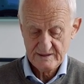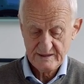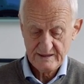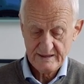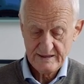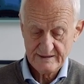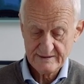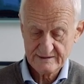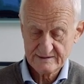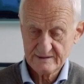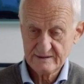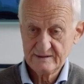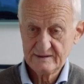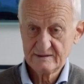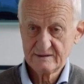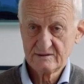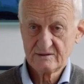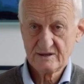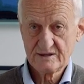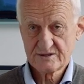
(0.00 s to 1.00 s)
And
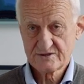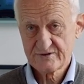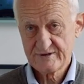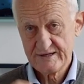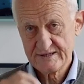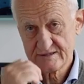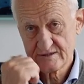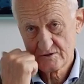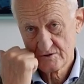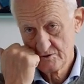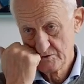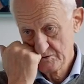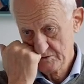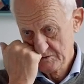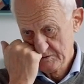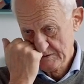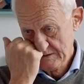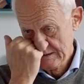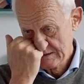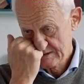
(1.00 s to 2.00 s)
in contrast
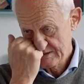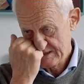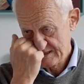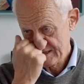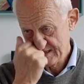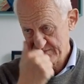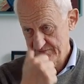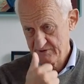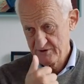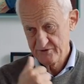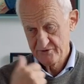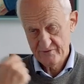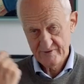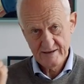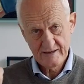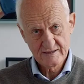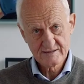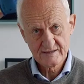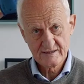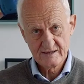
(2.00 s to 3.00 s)
to trigeminal
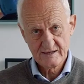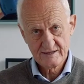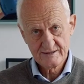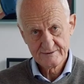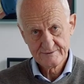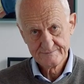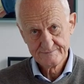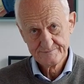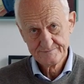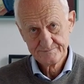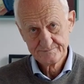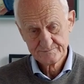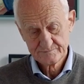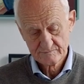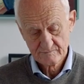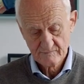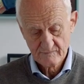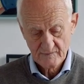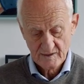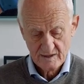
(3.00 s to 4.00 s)
neuralgia,
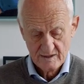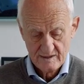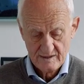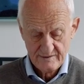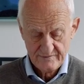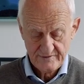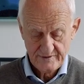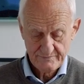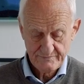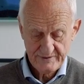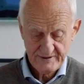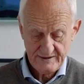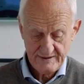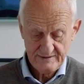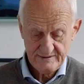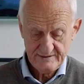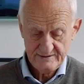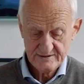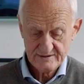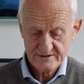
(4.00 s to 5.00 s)
the
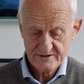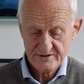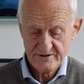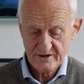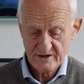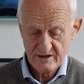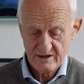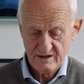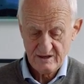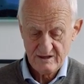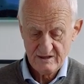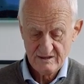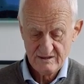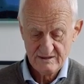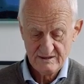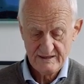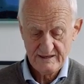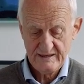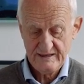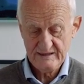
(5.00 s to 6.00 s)
pain is dull,
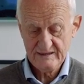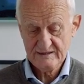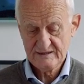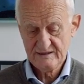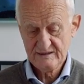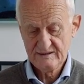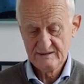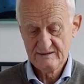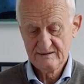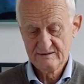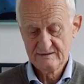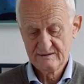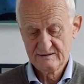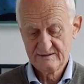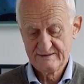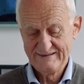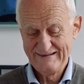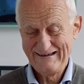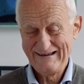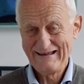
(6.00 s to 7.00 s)
aching,
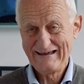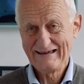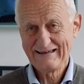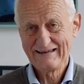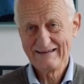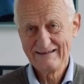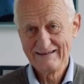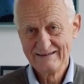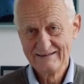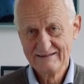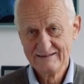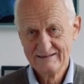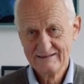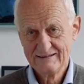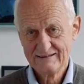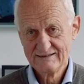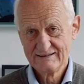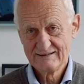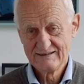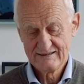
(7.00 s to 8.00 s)
or nagging
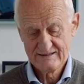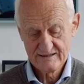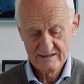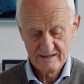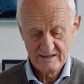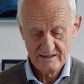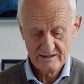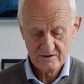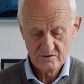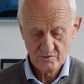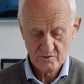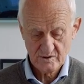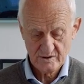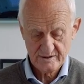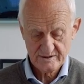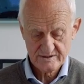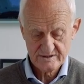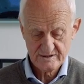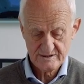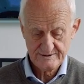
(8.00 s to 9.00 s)
in
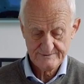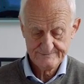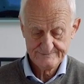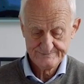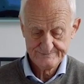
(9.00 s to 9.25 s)
quality.